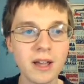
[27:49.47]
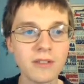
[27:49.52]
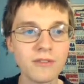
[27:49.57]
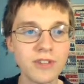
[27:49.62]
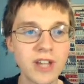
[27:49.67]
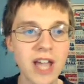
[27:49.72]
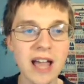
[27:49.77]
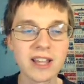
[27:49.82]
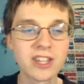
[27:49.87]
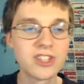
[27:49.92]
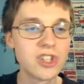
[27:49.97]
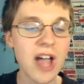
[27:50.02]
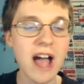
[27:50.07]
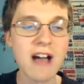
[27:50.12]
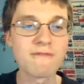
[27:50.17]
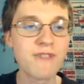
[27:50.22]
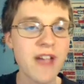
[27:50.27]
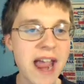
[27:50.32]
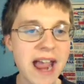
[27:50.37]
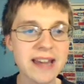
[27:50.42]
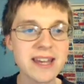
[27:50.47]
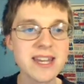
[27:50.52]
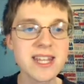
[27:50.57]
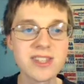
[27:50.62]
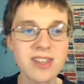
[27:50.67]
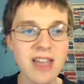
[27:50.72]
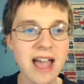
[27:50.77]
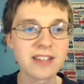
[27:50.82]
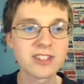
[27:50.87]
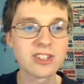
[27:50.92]
Because you got Vandy,
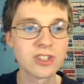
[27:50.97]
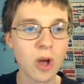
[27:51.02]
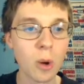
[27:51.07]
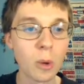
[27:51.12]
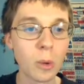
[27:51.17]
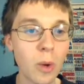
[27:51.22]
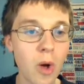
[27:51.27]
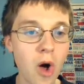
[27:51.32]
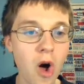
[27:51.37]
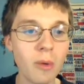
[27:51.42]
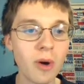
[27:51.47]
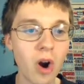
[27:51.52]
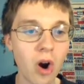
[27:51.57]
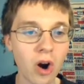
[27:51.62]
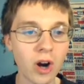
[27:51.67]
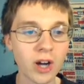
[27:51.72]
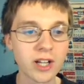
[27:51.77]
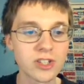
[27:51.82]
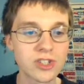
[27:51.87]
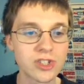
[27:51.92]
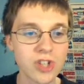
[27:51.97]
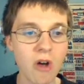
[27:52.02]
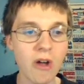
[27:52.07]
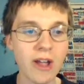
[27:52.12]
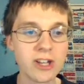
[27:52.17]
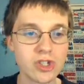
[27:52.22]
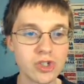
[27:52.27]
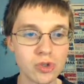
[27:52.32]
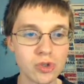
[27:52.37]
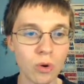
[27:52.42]
Texas, Oklahoma, Arkansas,
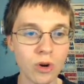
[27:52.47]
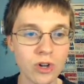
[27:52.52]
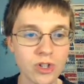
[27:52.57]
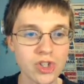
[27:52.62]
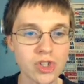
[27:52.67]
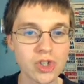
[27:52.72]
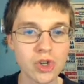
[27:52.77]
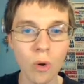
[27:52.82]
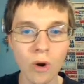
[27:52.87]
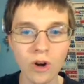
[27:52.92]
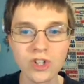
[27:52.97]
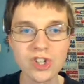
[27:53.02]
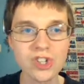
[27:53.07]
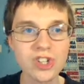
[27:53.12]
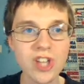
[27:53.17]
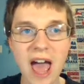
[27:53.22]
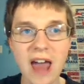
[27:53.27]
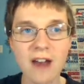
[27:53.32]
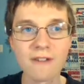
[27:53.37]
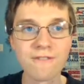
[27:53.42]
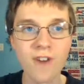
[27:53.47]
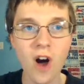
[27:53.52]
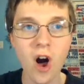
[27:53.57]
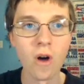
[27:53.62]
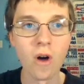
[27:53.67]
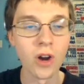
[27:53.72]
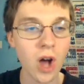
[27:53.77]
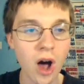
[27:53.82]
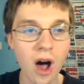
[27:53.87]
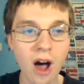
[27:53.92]
and Georgia. Georgia's kind of
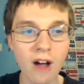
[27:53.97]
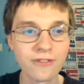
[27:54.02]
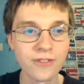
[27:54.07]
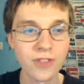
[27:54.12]
fallen off.